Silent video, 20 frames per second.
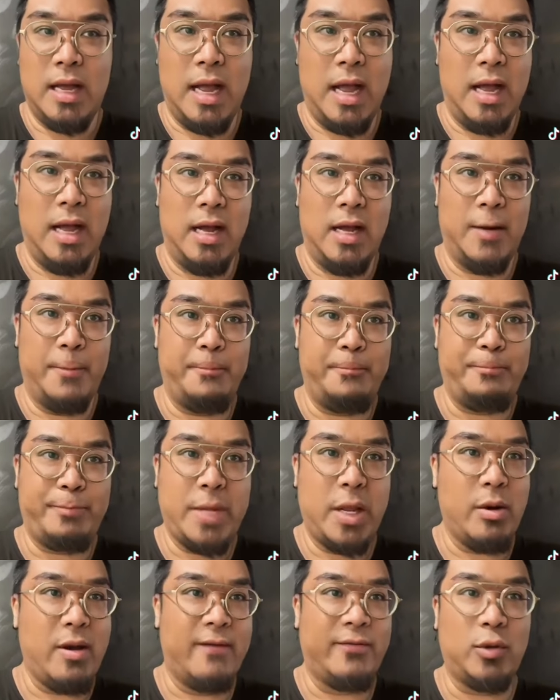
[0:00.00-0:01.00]
Um,
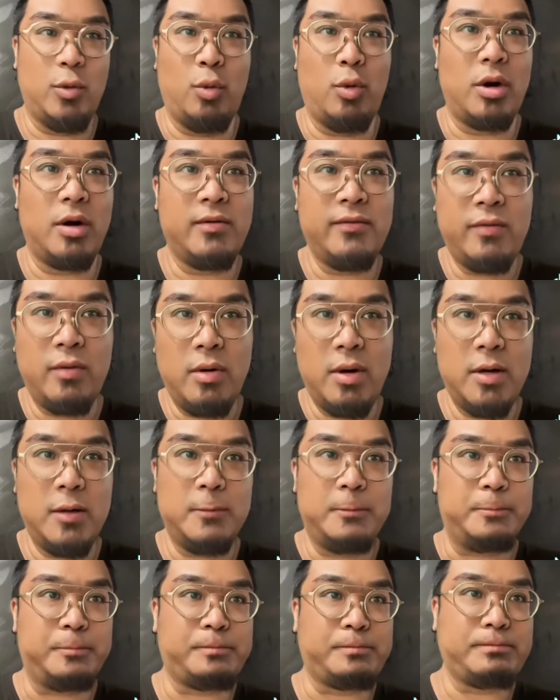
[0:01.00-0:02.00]
you have to work for it.
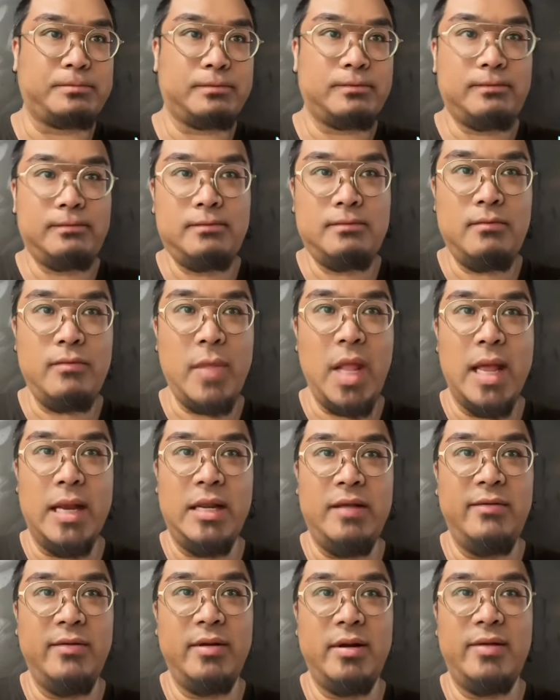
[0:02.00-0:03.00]
And
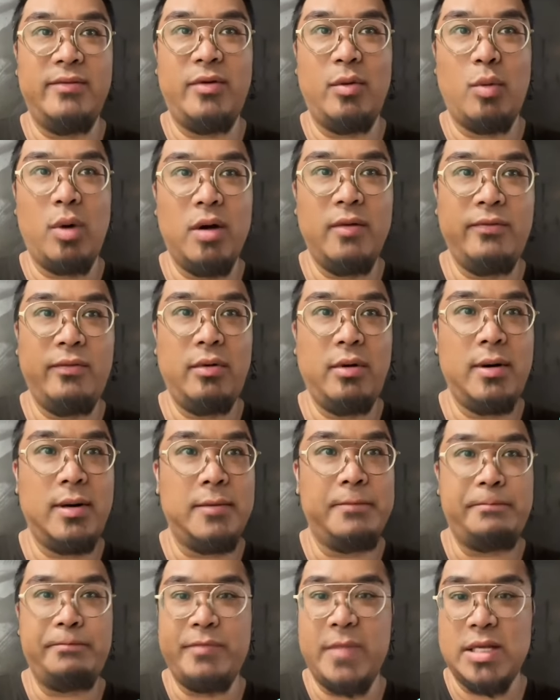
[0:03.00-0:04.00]
even if you work for it,
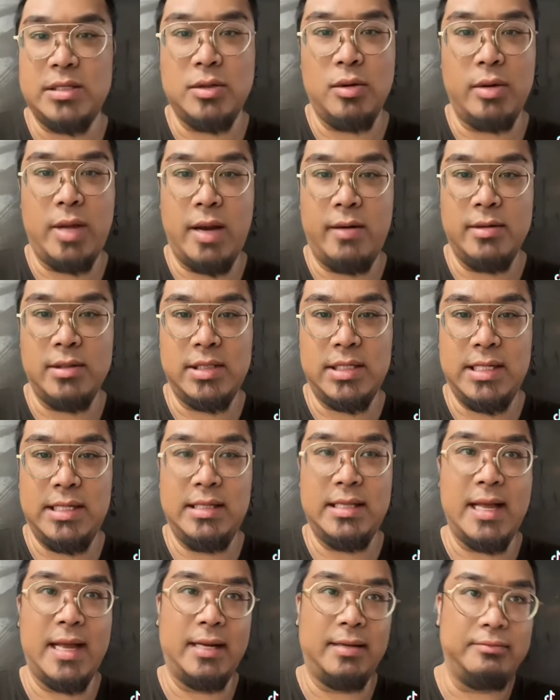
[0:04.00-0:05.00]
there's no guarantee
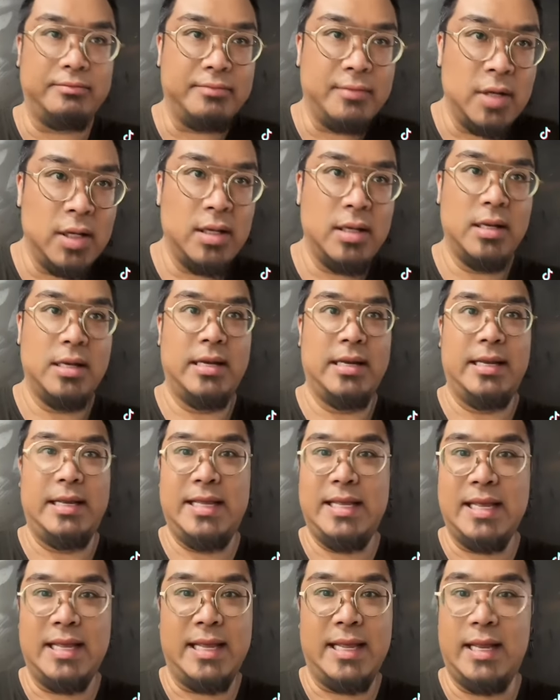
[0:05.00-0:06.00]
that
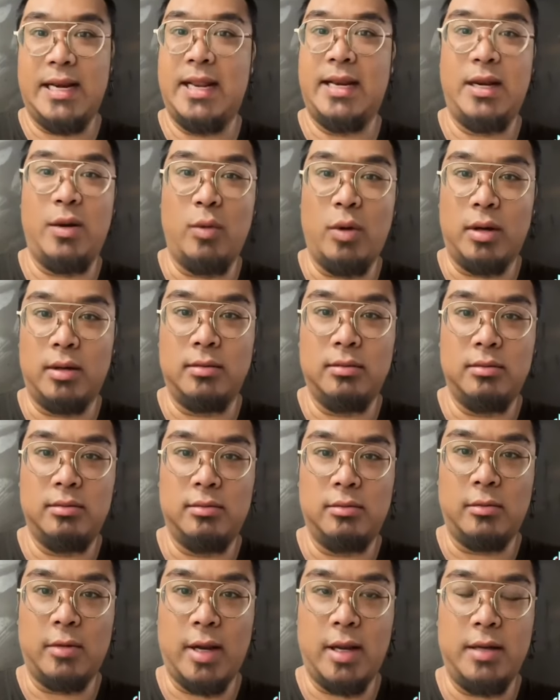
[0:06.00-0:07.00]
you can get anyone,
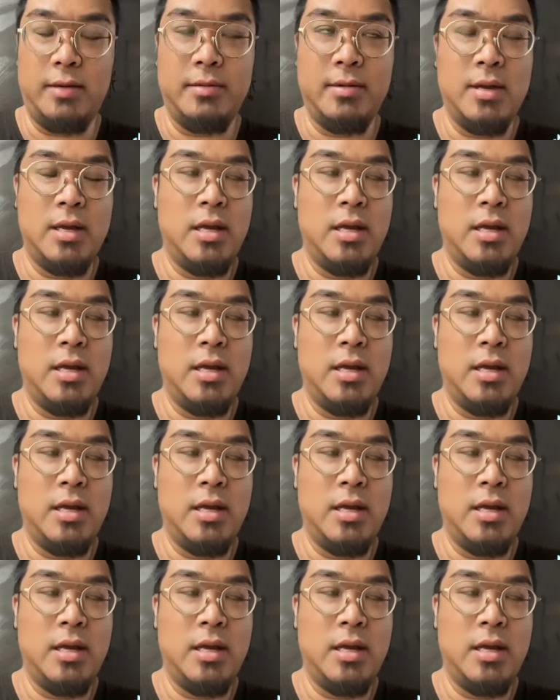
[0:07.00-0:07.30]
right?